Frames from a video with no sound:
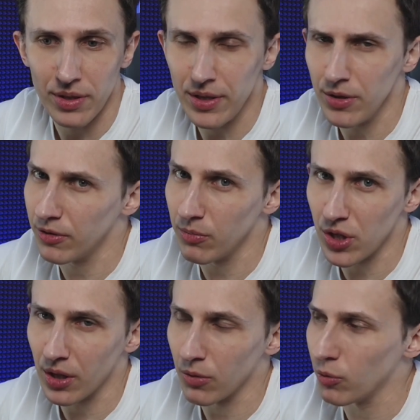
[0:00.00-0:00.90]
YouTube
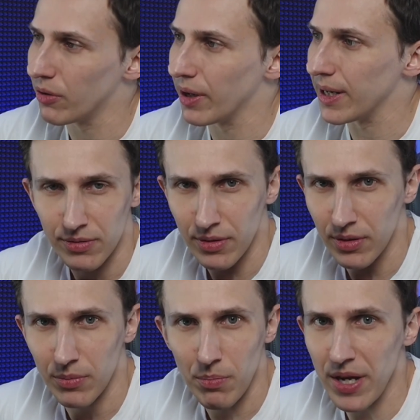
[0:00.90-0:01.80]
channel where I
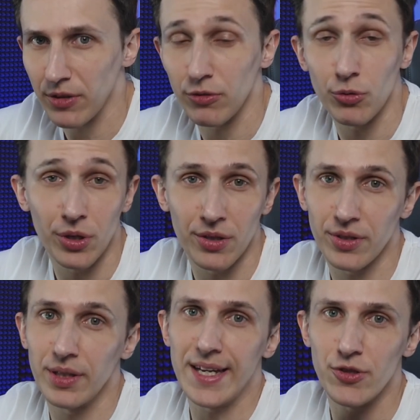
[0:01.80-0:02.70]
make tutorials
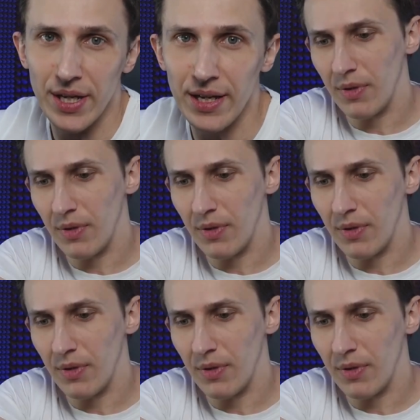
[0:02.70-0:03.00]
and educate